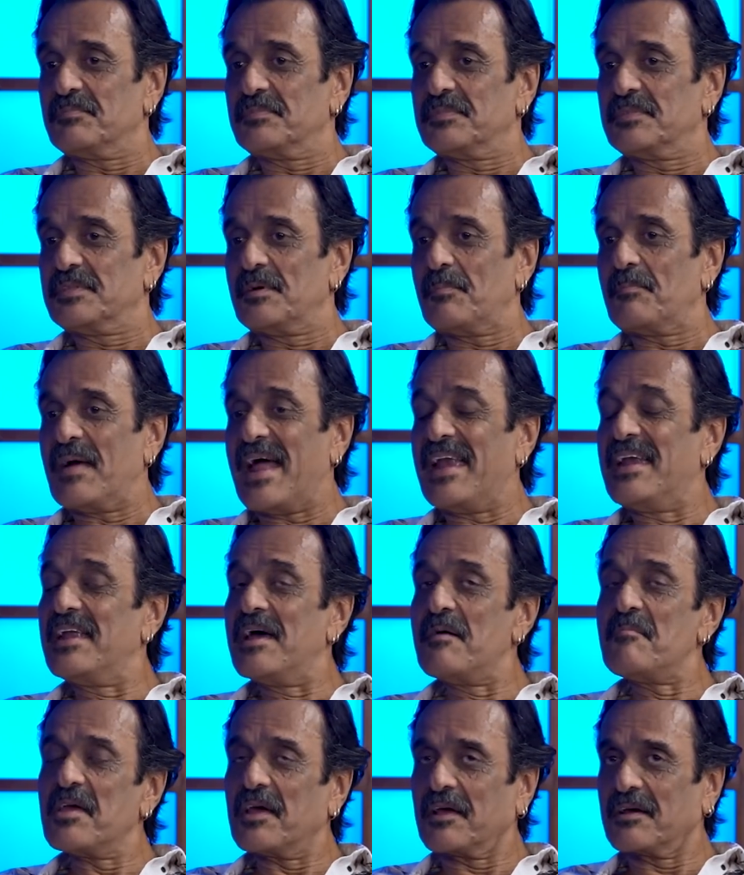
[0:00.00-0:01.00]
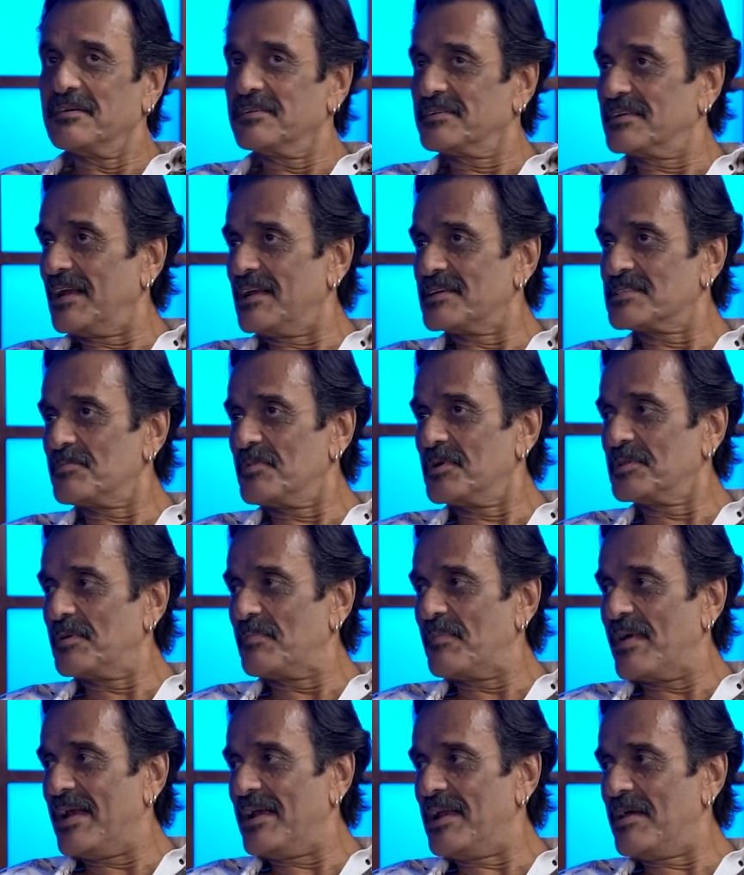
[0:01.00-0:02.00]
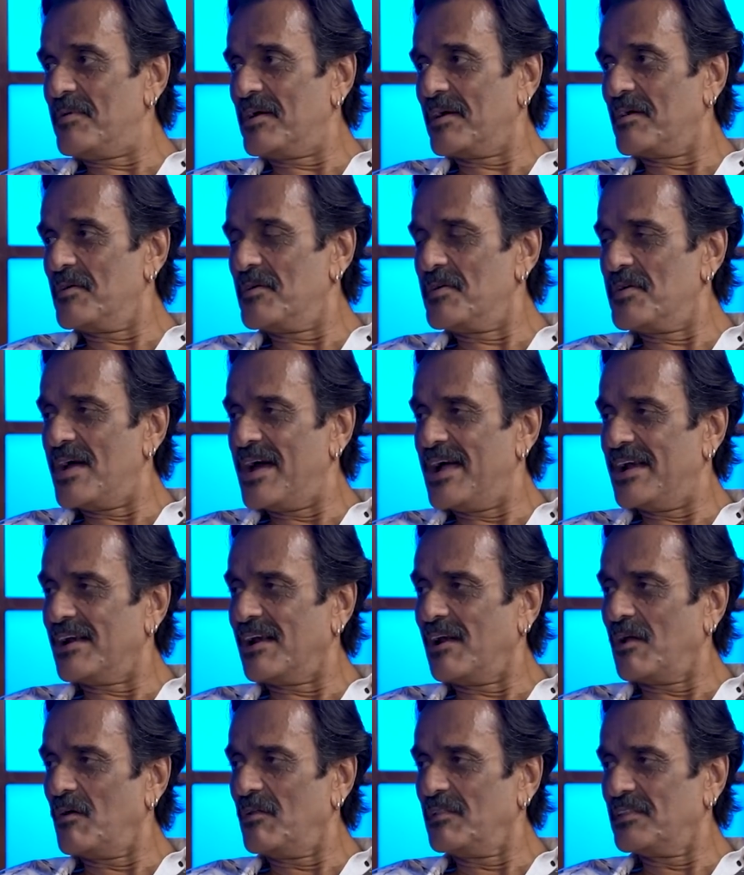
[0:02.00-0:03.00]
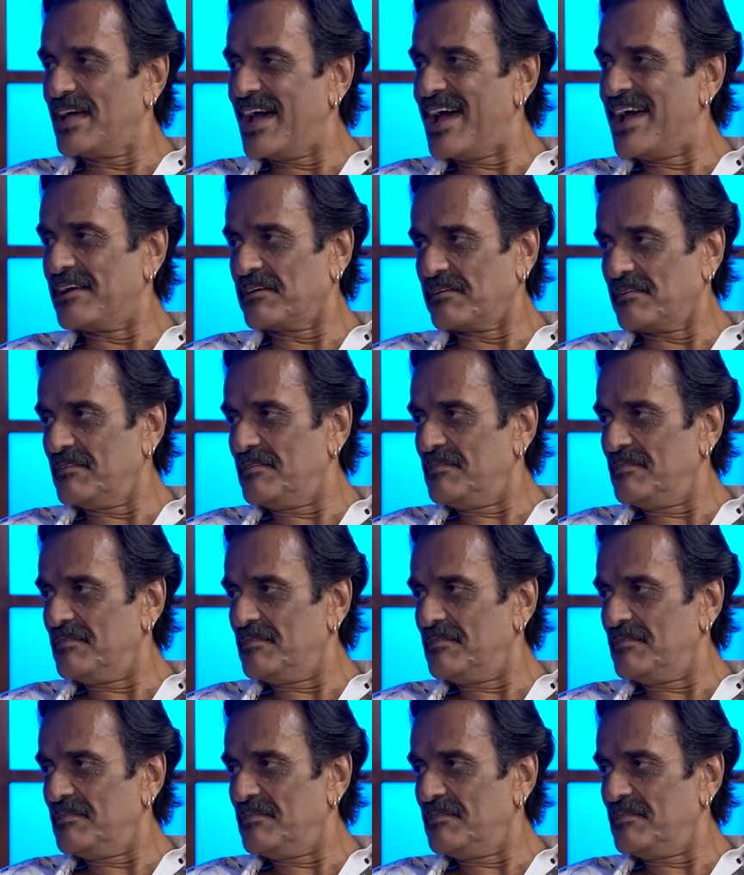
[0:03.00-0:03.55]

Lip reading: The pandemic. Tell us about the pandemic. How did you handle all that?